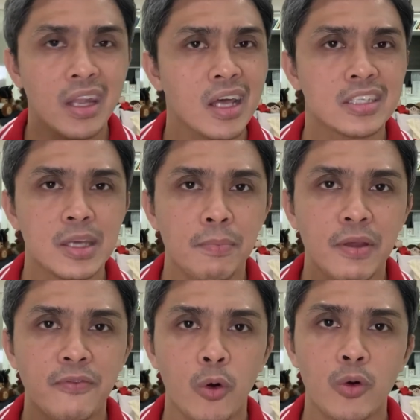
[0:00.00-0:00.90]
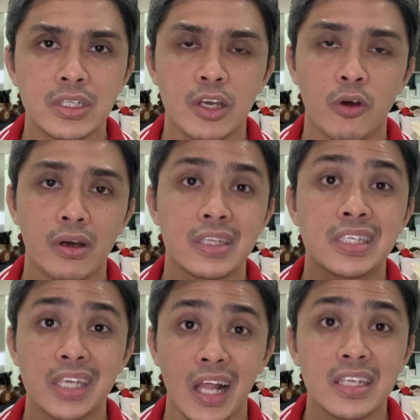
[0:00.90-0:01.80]
simply focusing on
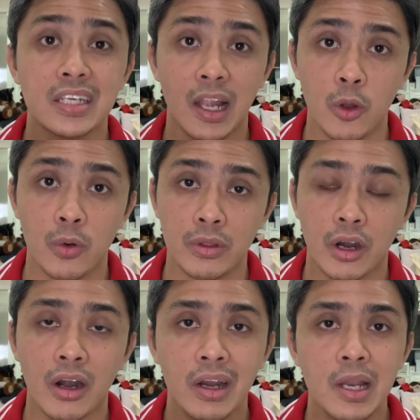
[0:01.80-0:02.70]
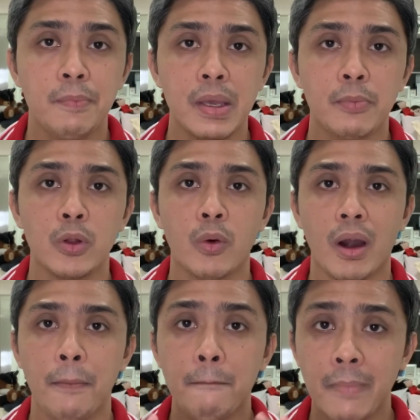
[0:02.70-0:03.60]
sales alone. There are really people who
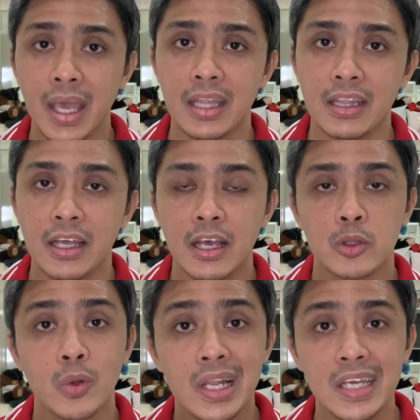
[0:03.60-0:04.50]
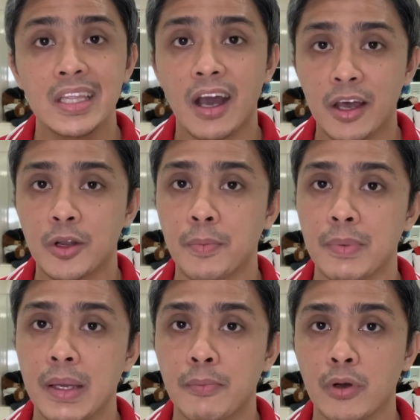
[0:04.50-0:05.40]
are made to lead other
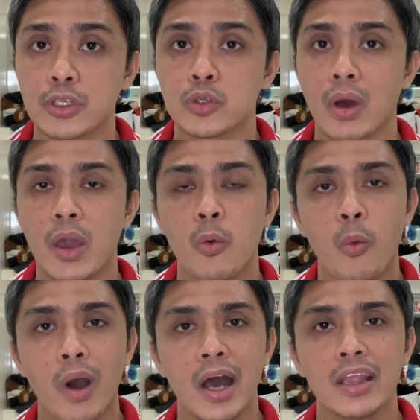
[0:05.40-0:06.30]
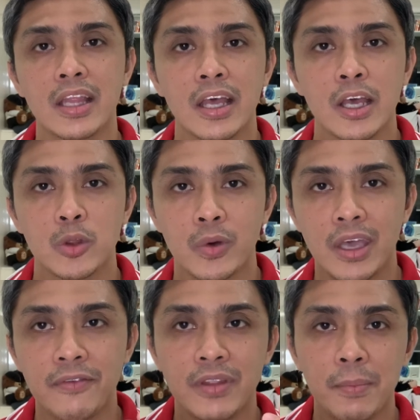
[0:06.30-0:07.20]
people. So I want to
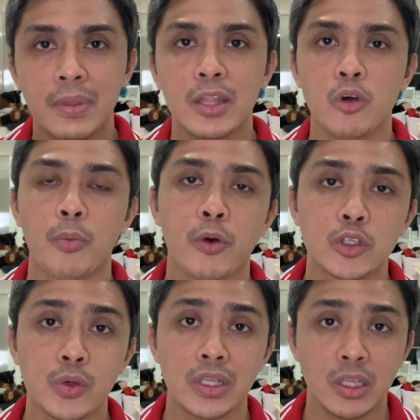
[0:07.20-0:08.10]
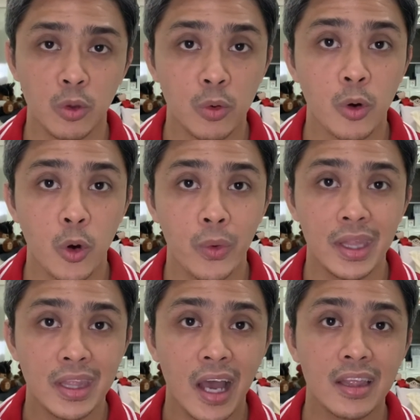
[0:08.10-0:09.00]
give them that opportunity to grow
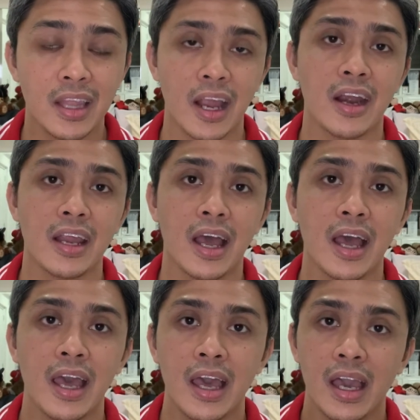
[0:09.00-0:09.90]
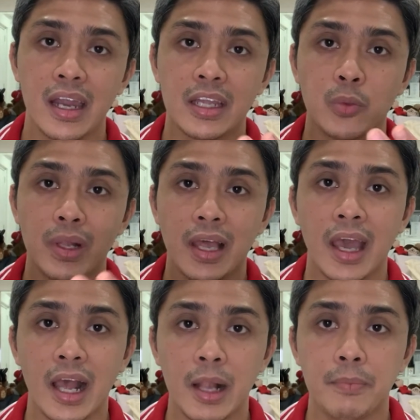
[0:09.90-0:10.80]
in that area, and it will
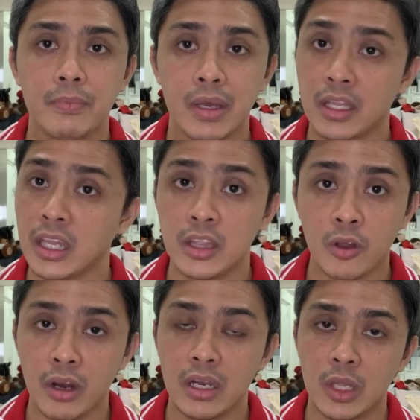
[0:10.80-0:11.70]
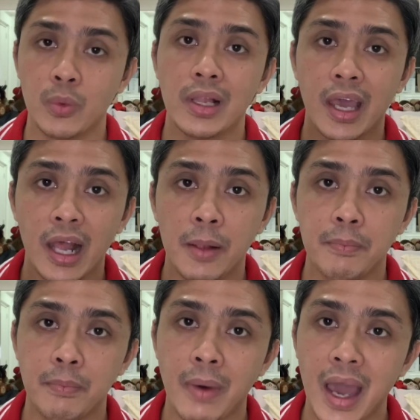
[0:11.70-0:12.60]
help, and in turn, it will
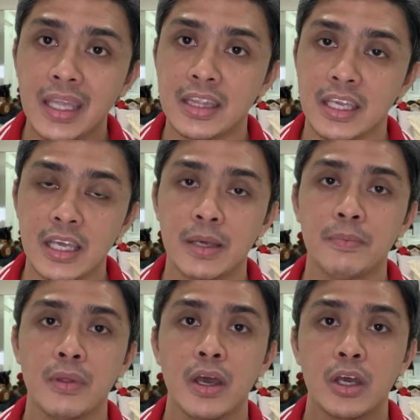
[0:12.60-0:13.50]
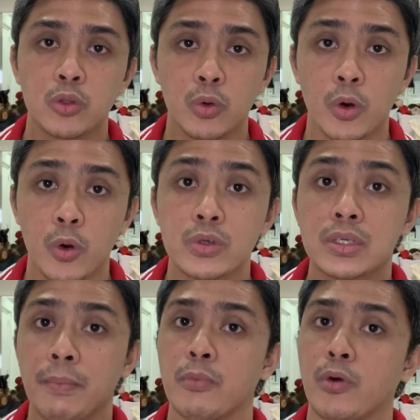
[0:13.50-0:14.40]
help my team to grow
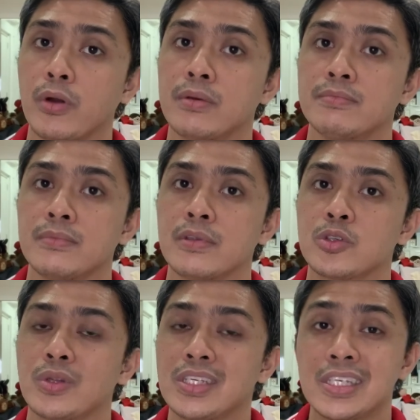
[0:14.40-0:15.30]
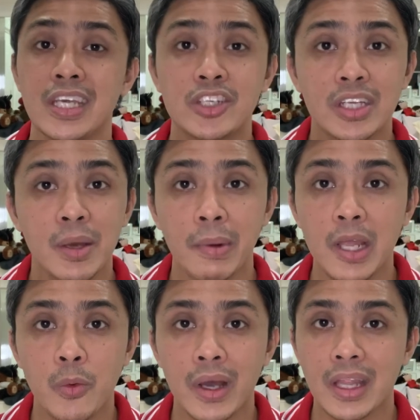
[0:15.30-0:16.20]
some more. So this is DJ
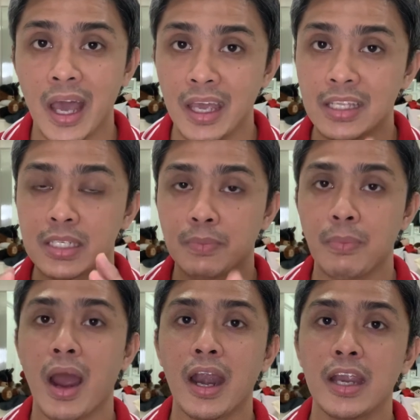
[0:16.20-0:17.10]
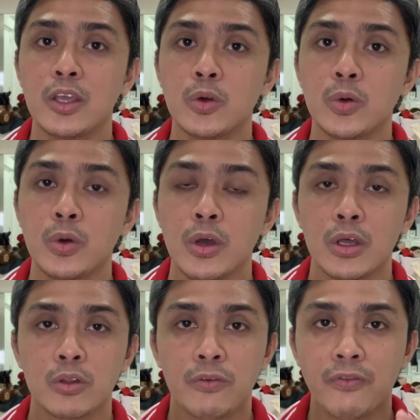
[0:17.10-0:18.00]
Dimaliwat. I inspire you
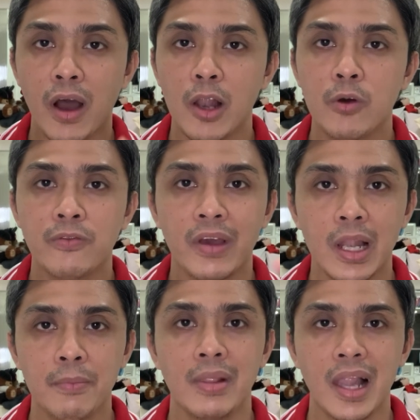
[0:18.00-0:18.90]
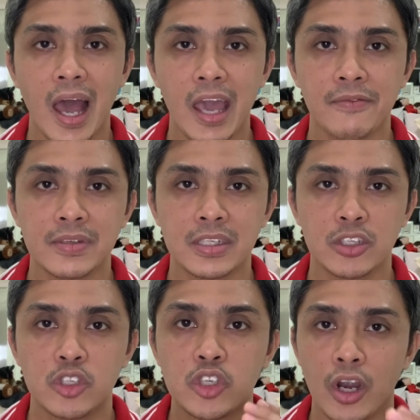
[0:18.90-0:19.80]
to follow Philam Life's
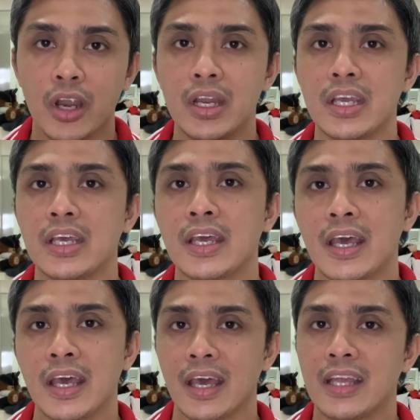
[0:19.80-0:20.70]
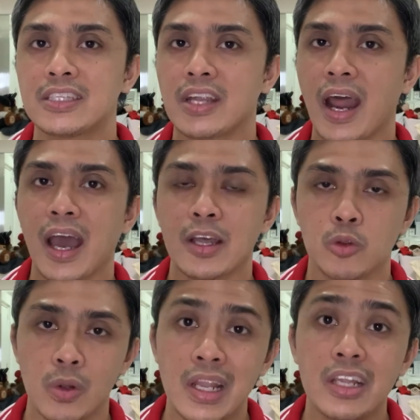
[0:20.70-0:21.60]
journey and track
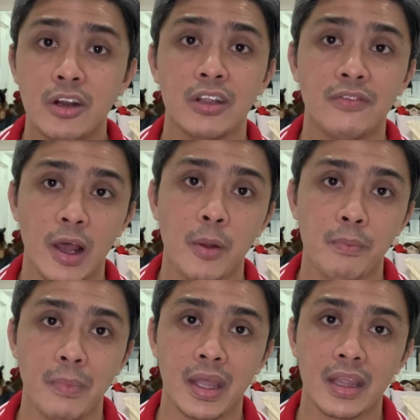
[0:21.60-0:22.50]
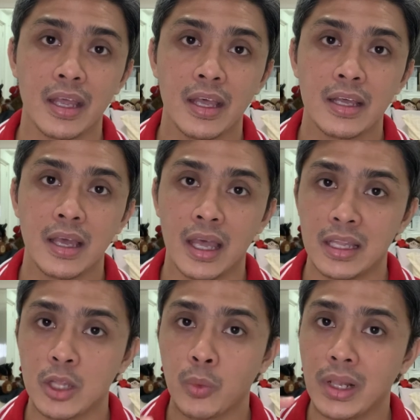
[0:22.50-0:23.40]
to leader development,
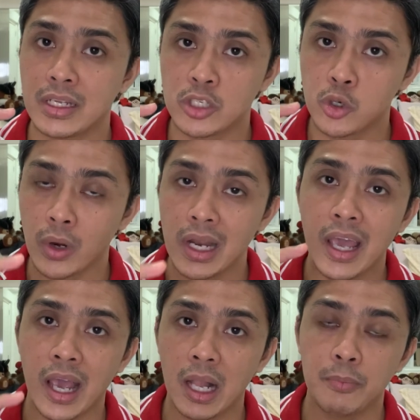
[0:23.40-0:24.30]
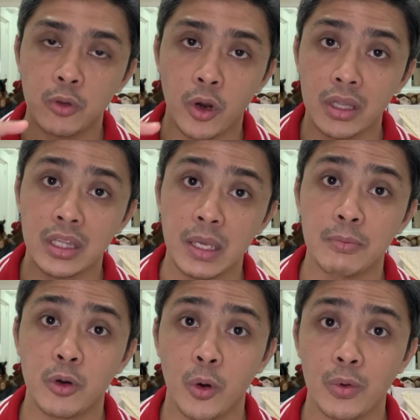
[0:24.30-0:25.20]
and it will surely help your
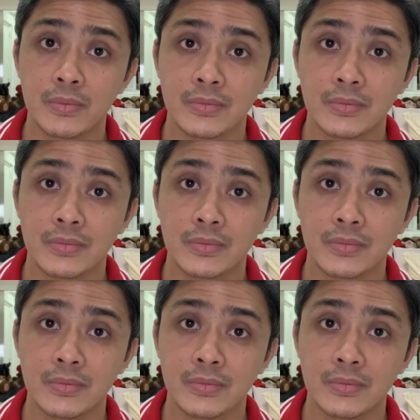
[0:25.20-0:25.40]
team grow.